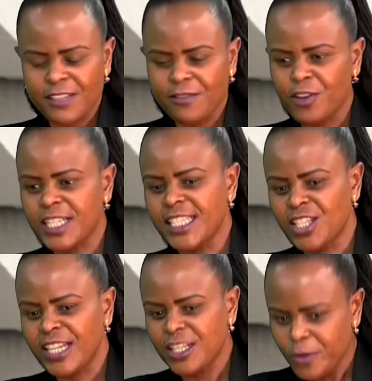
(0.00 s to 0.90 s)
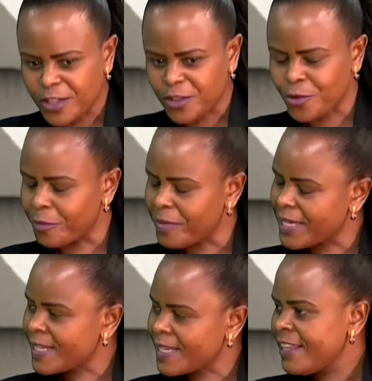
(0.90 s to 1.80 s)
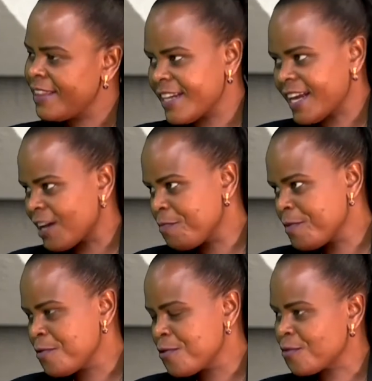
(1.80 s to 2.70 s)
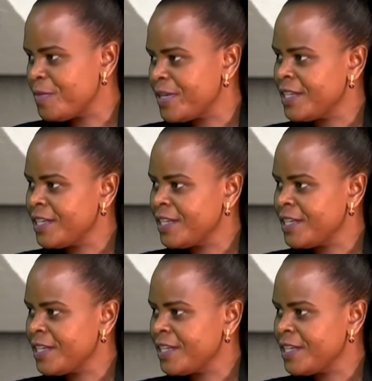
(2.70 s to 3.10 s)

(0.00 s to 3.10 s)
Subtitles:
If you're a DJ, do it to your best. Then allow people to be